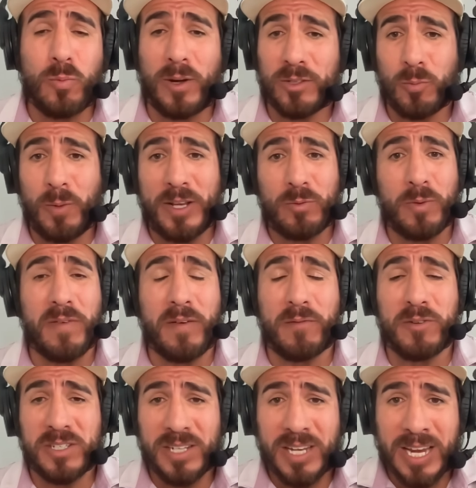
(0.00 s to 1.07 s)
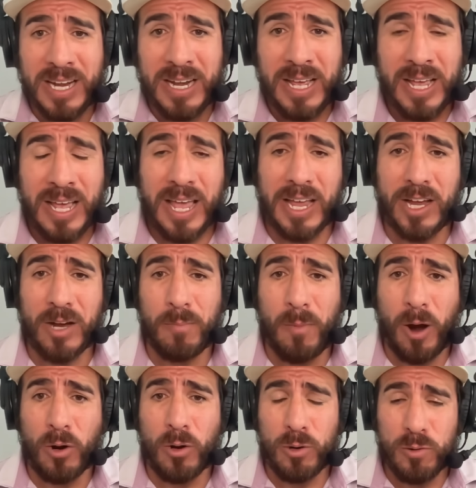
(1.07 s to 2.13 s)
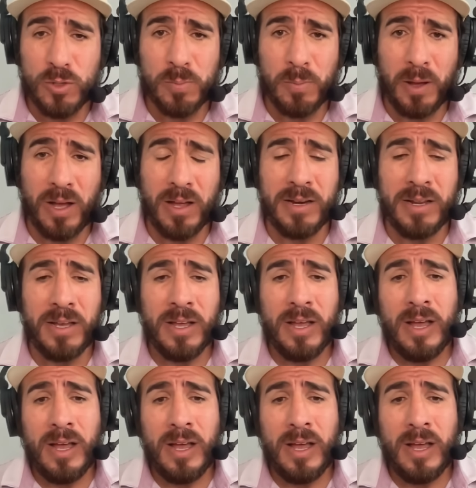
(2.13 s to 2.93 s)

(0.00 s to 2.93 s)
welterweights we've ever seen in Kamaru Usman.